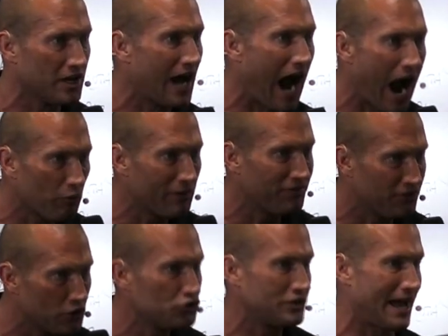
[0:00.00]
I
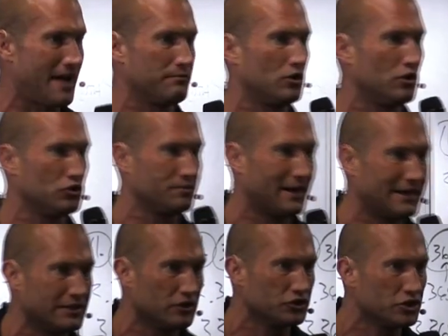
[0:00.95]
refused to have him close my
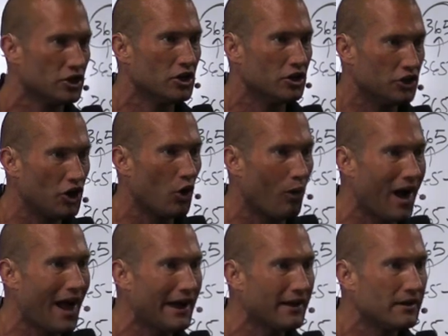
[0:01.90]
deals. You know
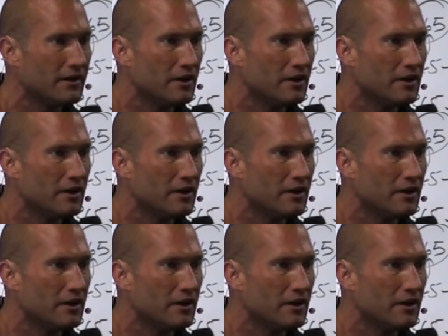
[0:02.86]
why?